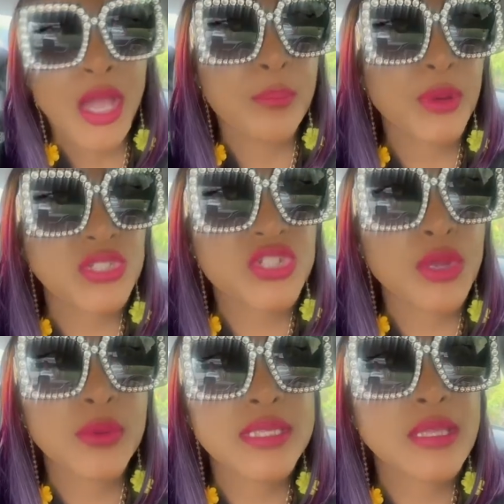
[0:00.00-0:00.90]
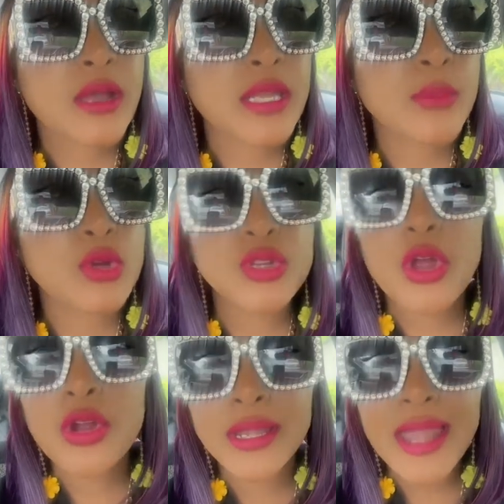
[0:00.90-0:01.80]
But she was talking about
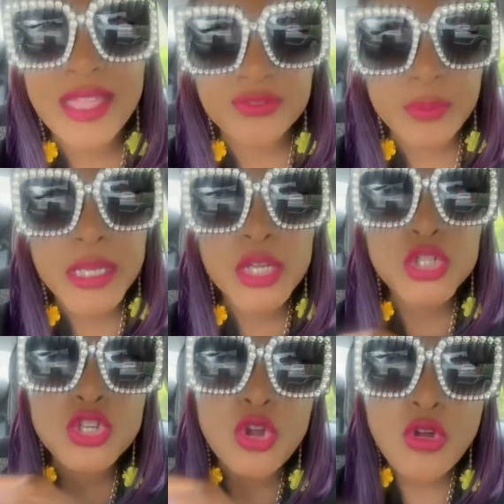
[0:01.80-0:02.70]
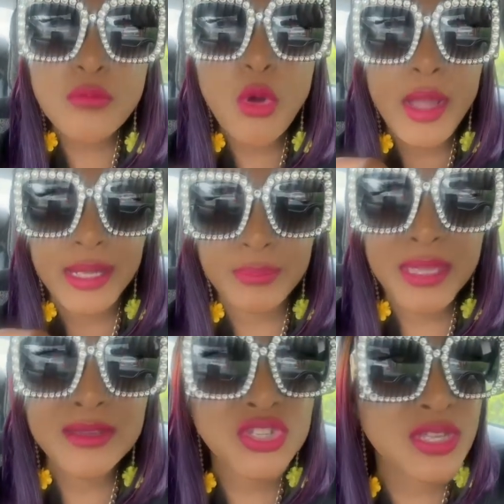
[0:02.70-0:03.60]
her life being in turmoil
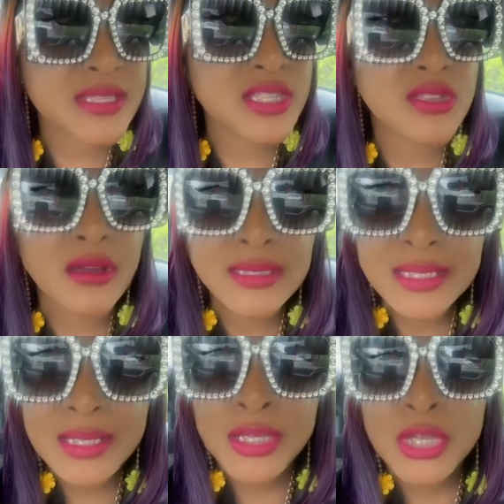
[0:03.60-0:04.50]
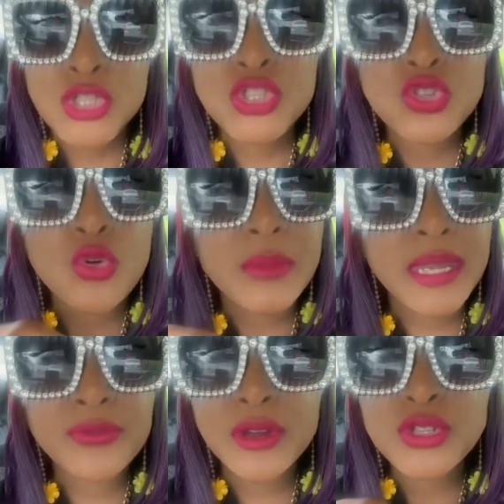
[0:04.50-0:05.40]
because she has sought so many
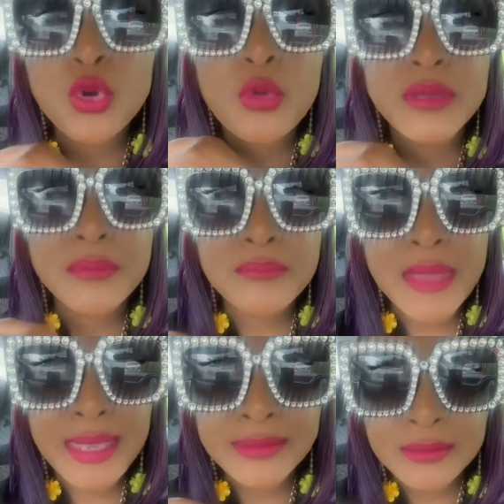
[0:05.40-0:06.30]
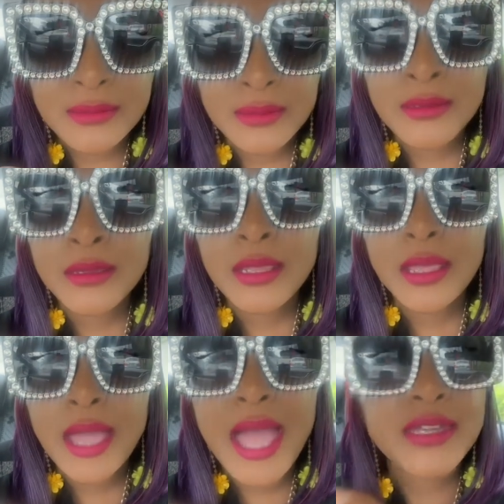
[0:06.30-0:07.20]
different Obia men
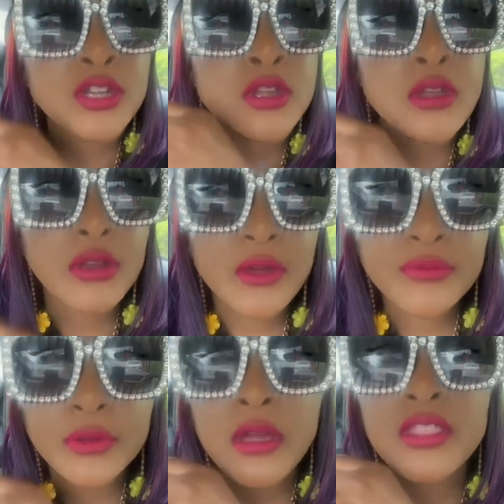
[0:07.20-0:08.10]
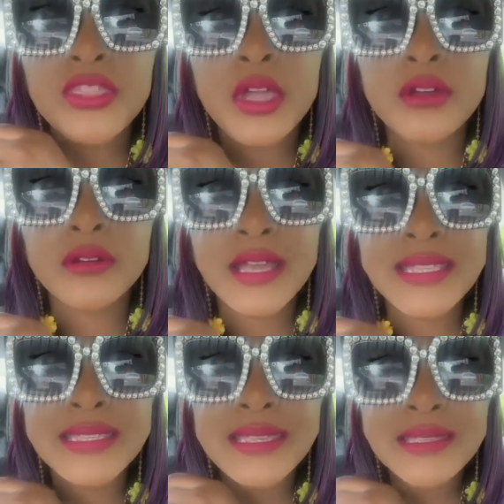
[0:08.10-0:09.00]
and none of their
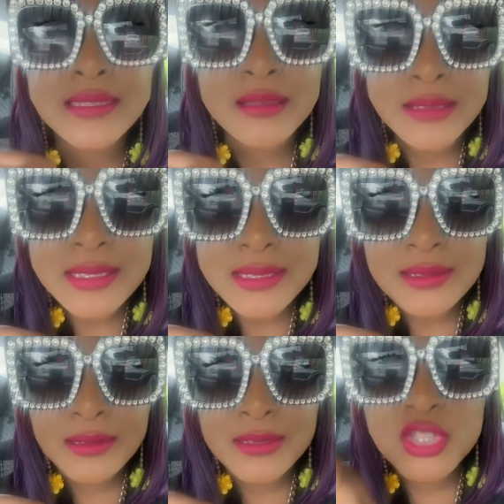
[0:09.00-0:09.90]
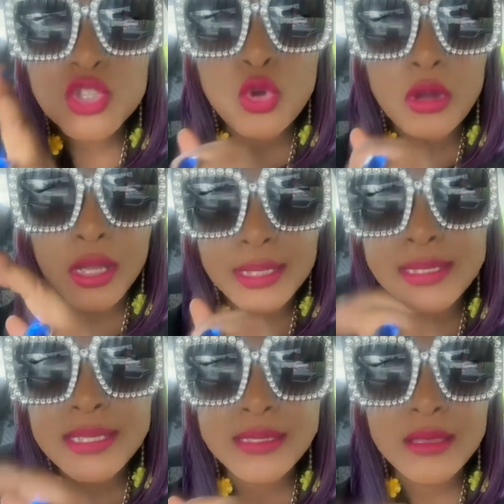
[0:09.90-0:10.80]
assistance, so-called
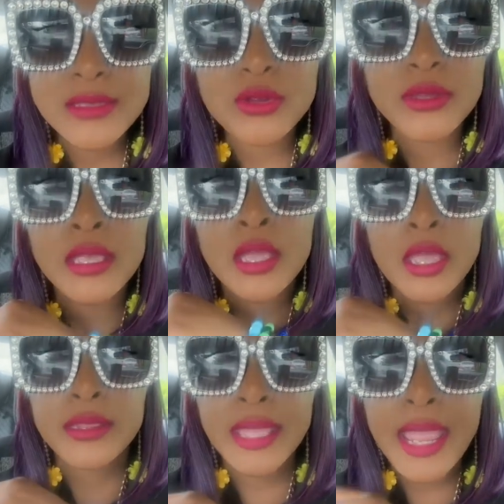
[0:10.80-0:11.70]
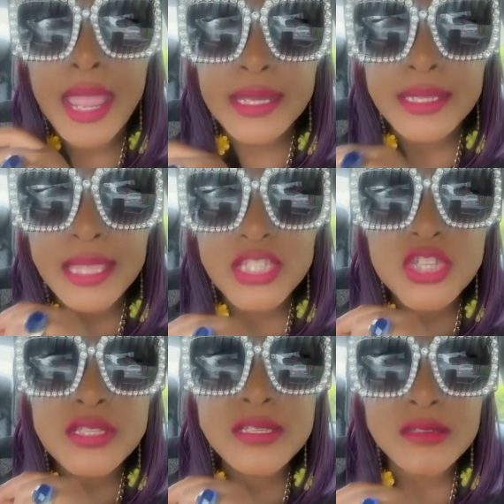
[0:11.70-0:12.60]
assistance, or the aid that
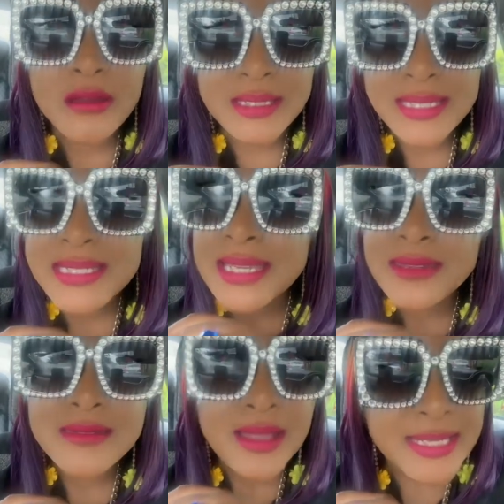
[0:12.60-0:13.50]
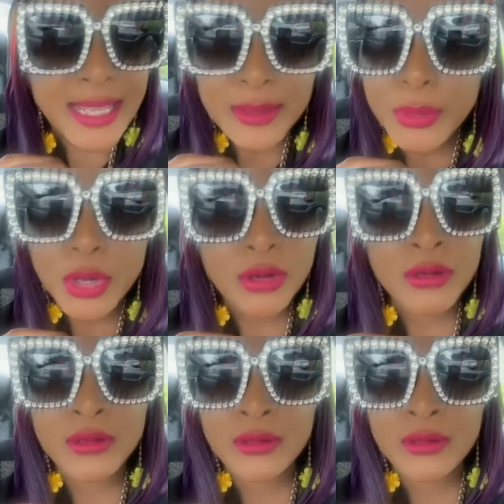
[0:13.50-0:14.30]
she sought did not help her.